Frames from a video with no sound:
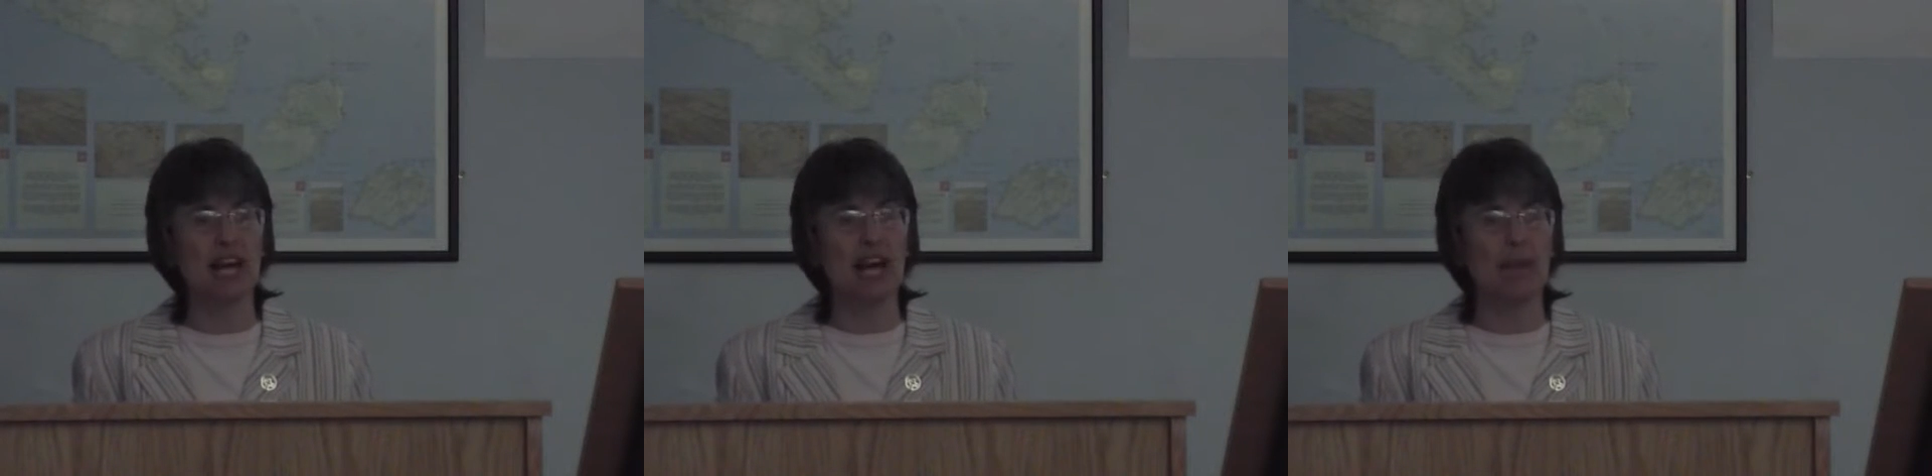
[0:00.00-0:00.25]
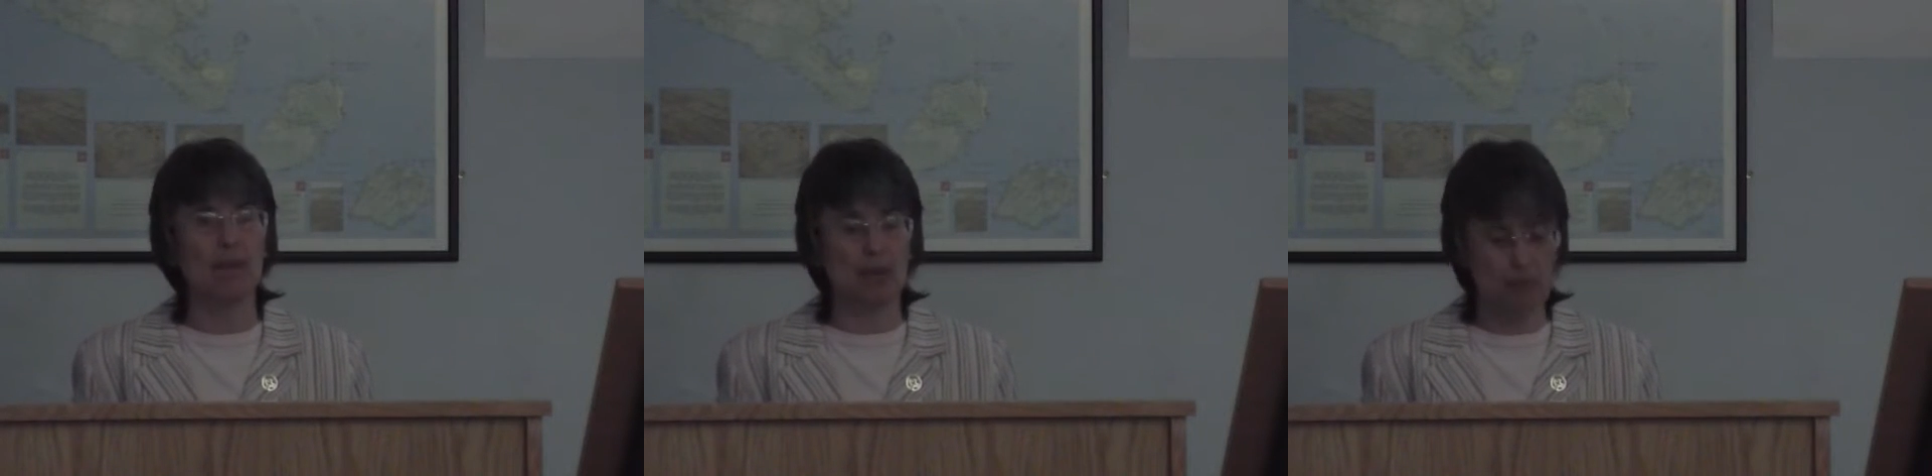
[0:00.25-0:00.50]

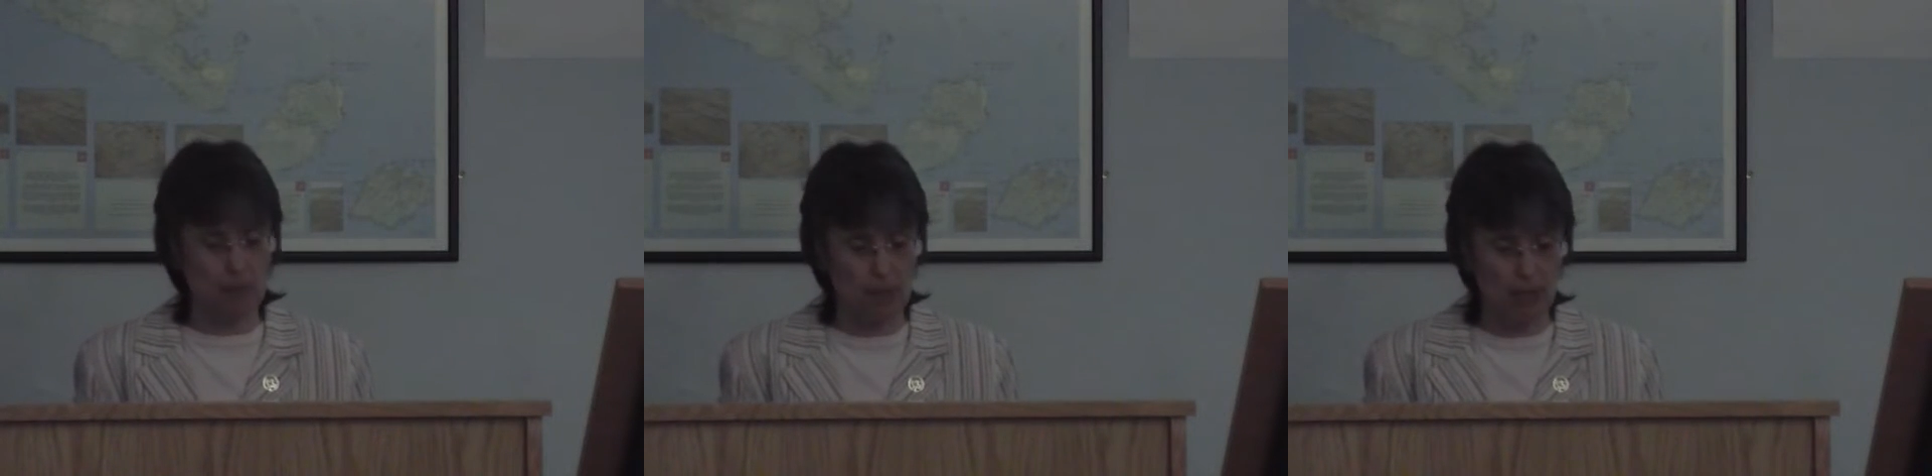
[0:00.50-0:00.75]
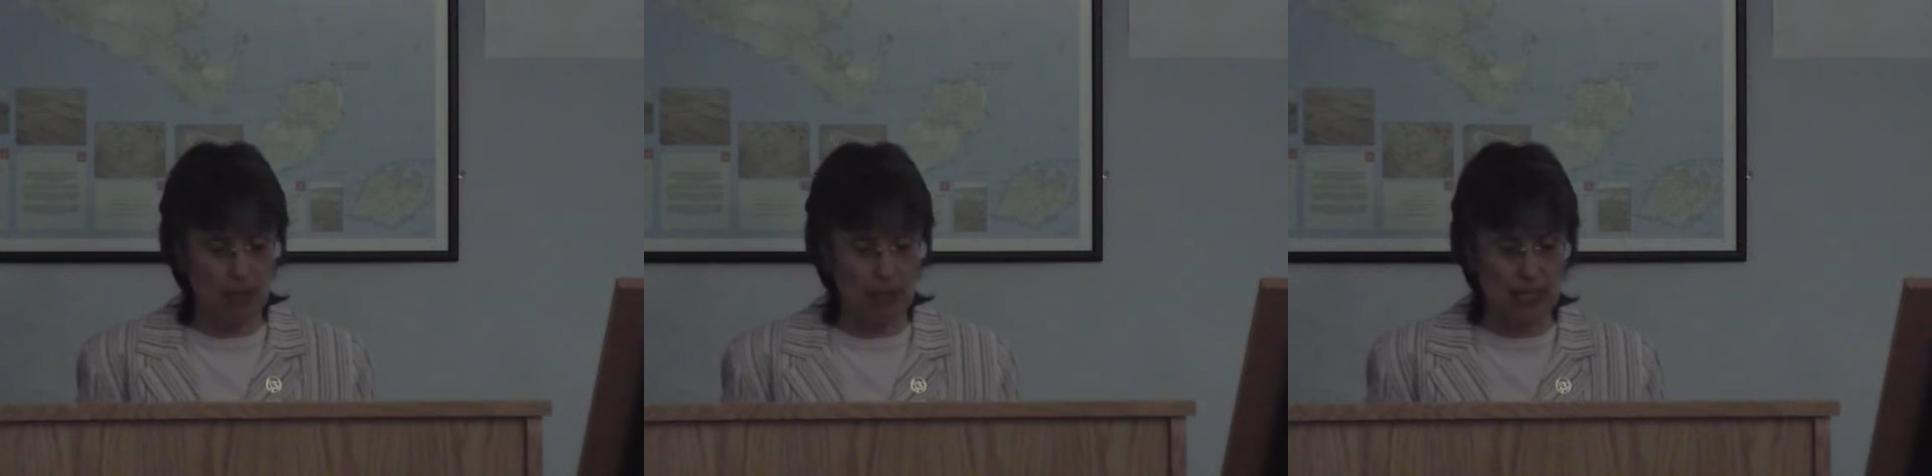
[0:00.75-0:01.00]
and
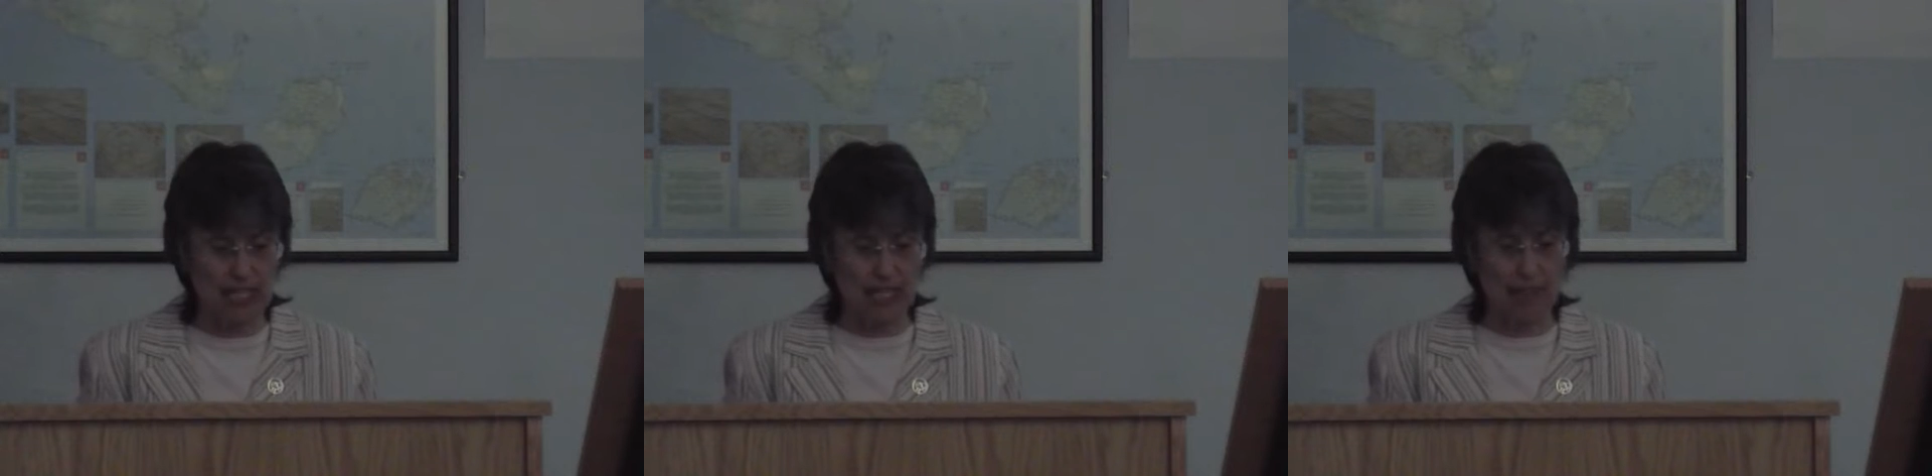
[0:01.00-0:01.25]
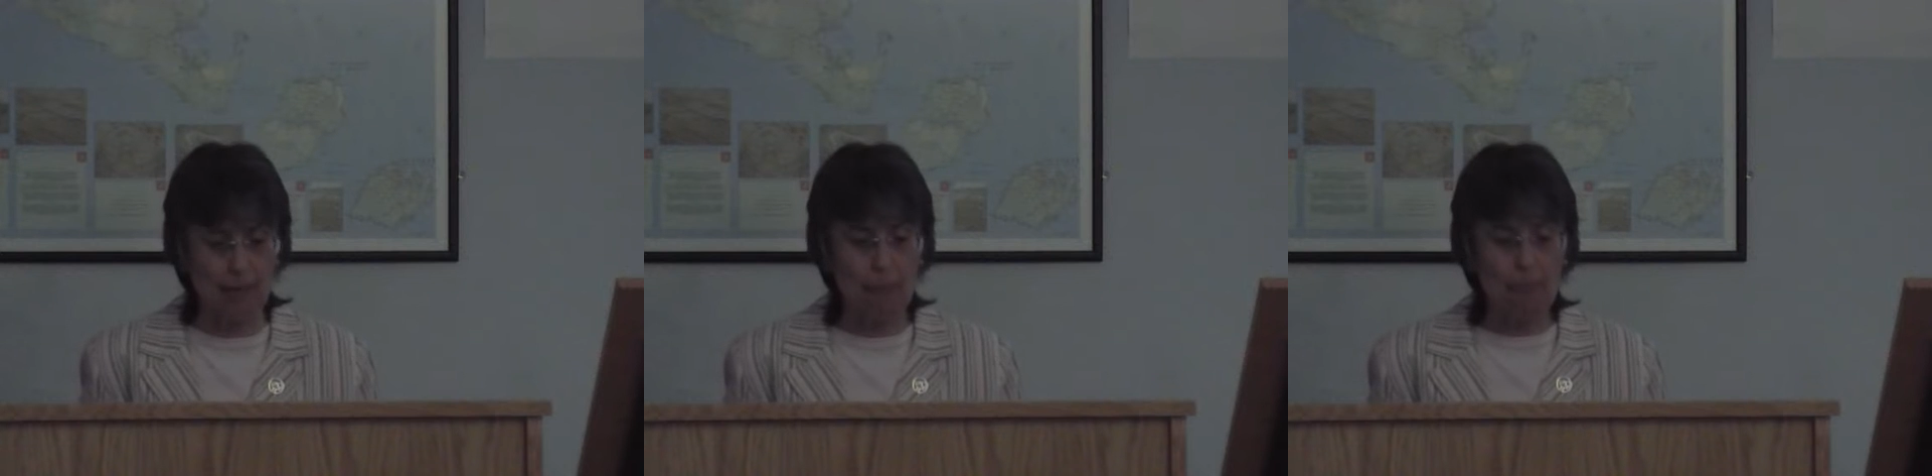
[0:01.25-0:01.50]
complementary here.